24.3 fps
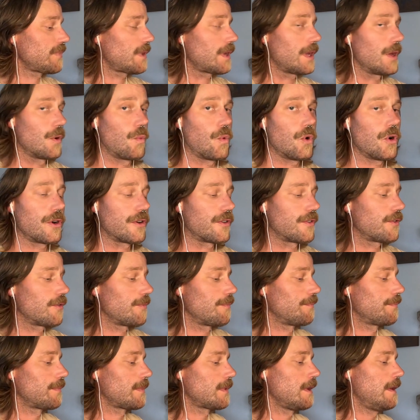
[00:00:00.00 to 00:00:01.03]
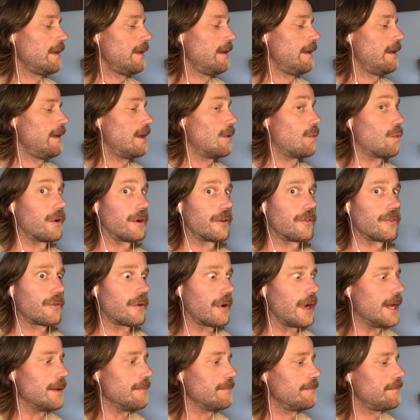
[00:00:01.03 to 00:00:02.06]
it works. It works
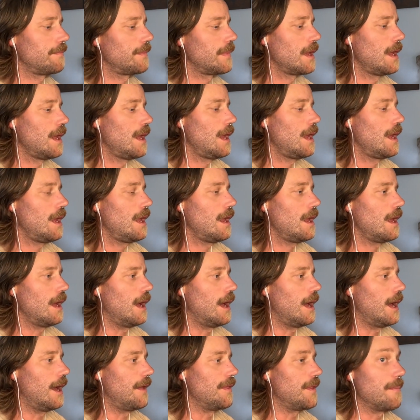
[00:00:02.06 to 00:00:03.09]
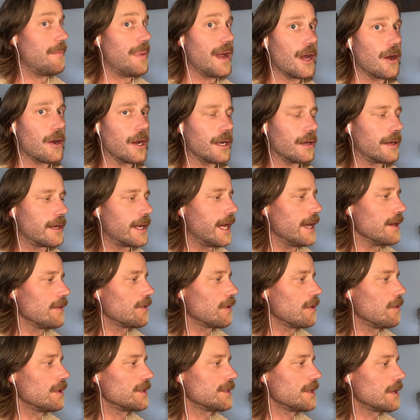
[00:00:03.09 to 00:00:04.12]
great. The bearing. Okay,
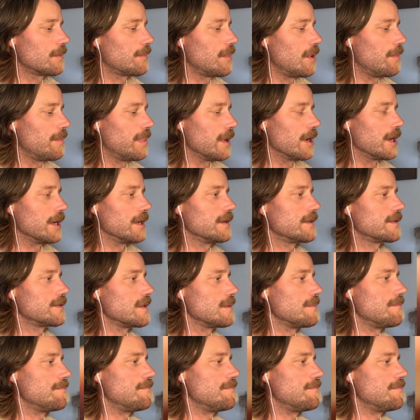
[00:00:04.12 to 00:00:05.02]
so I want to talk about bearing. So the